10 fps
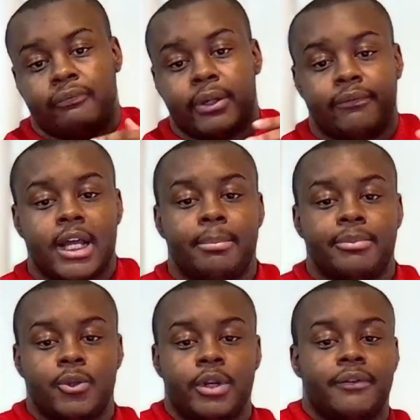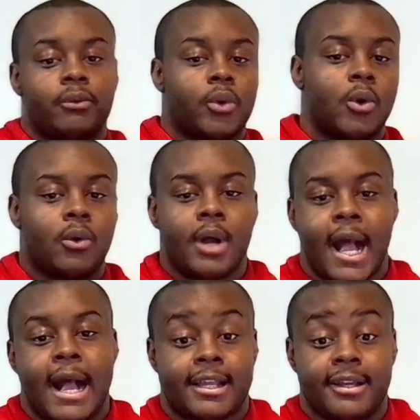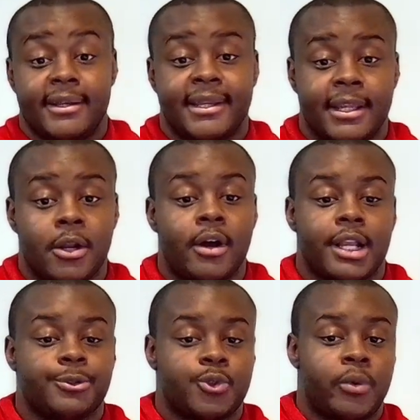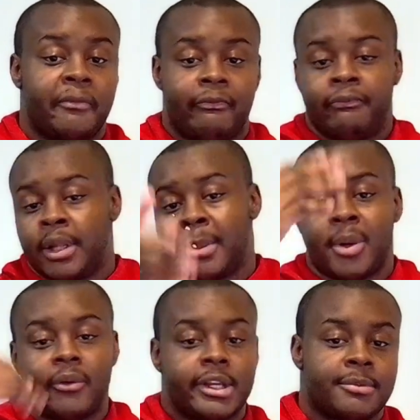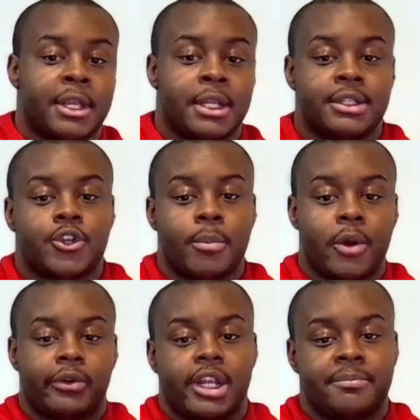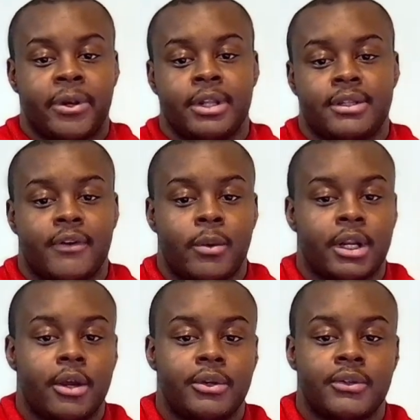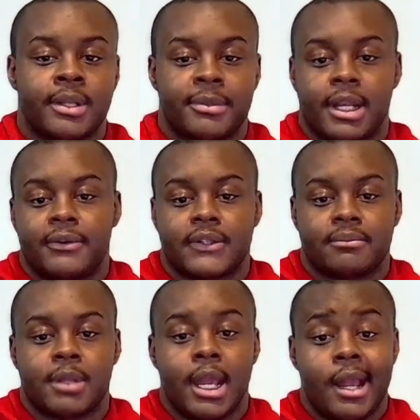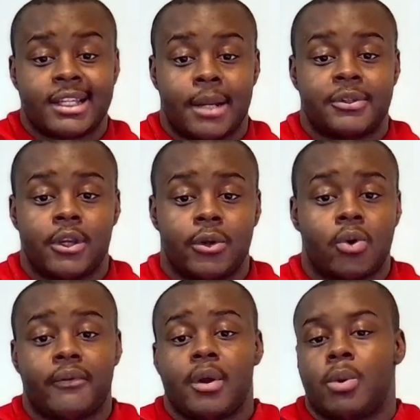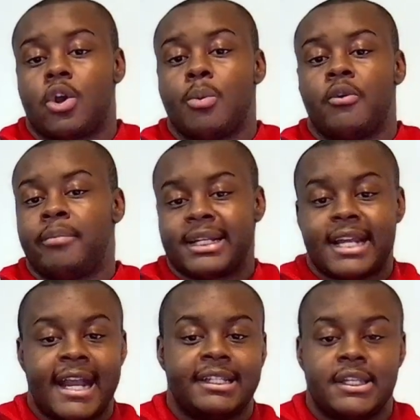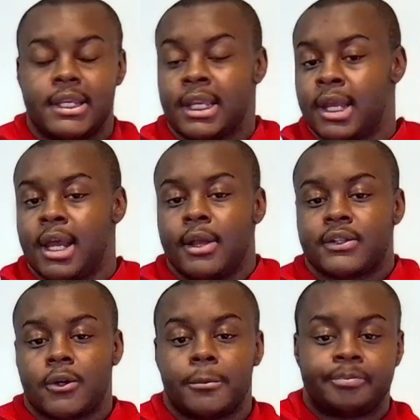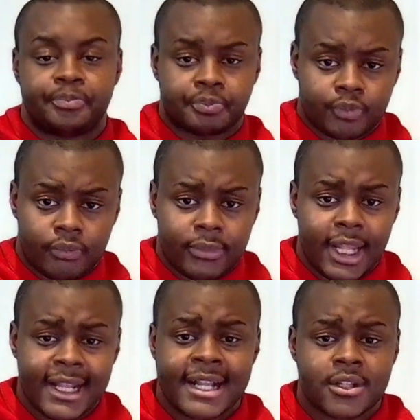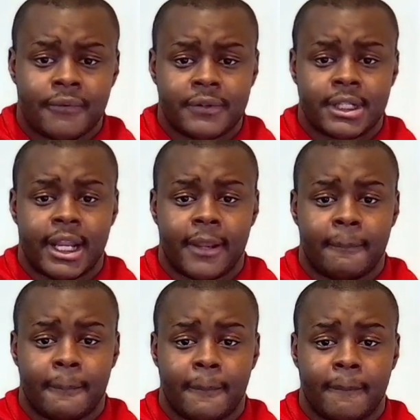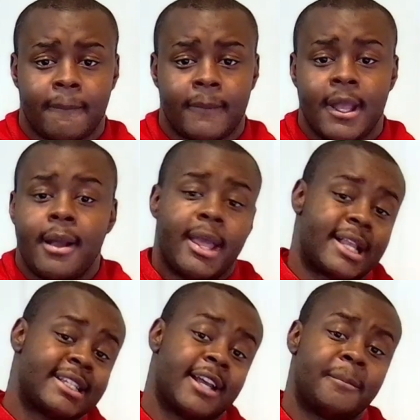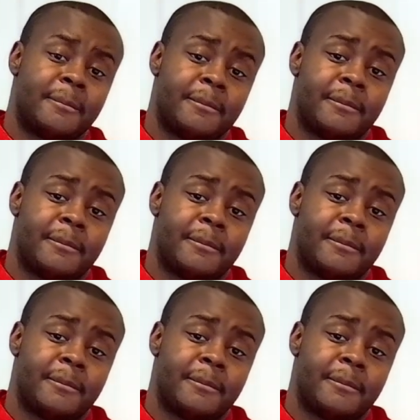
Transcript: flip-flop to a different role, I could, I can flip up my resume, show my experience if I want to go do something else in cybersecurity or if I want to go move back to IT. So that's all for today. Except